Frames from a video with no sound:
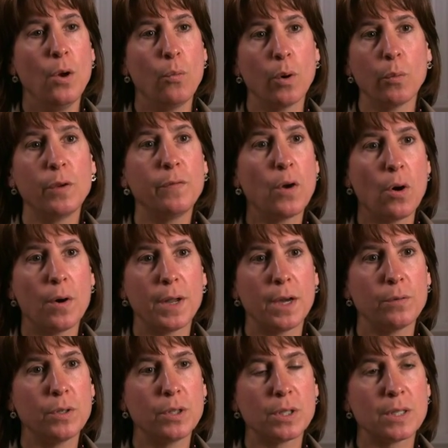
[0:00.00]
where we've gone
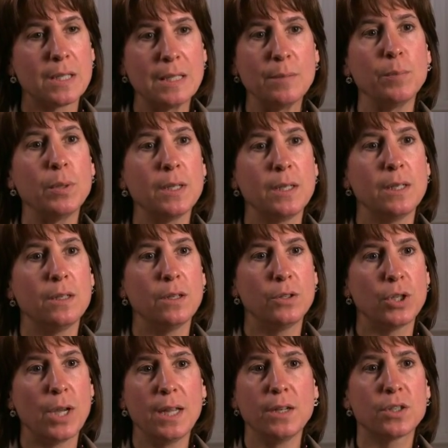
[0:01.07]
out and just simply
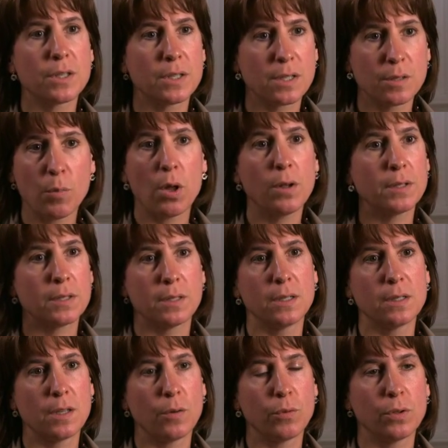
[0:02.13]
changed the smallest
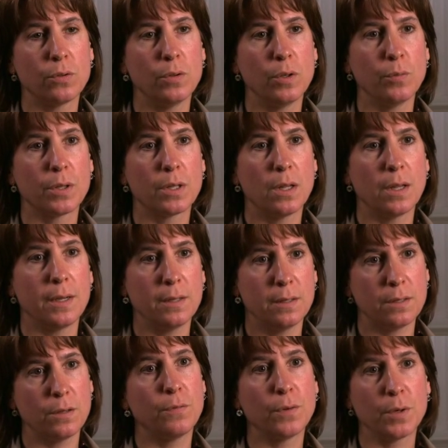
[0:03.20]
things that we're doing with
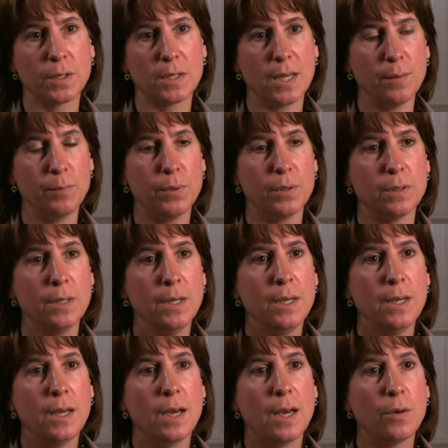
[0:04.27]
clients. So for example,
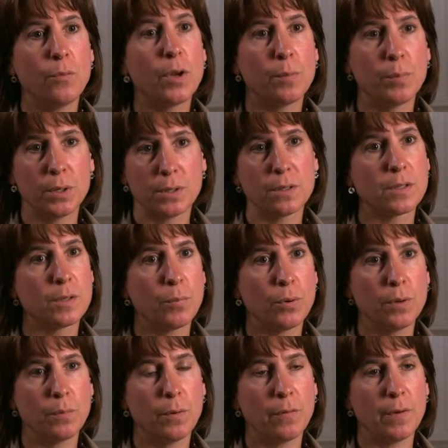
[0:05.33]
when our personal
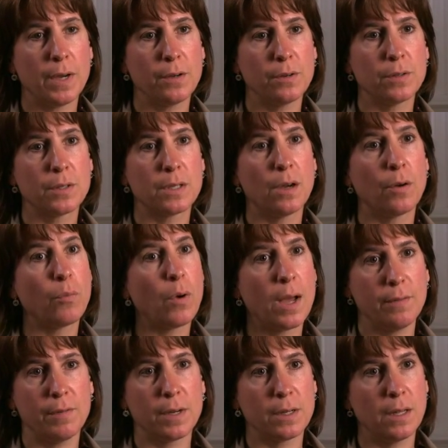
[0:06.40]
support providers
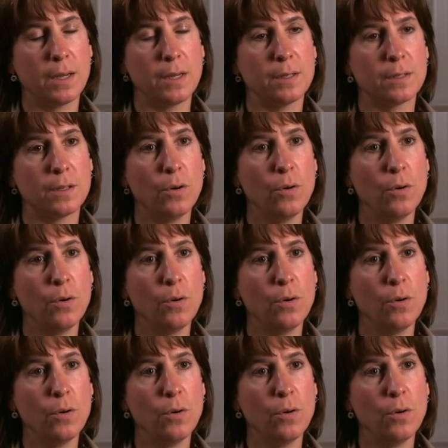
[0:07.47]
arrive at a client's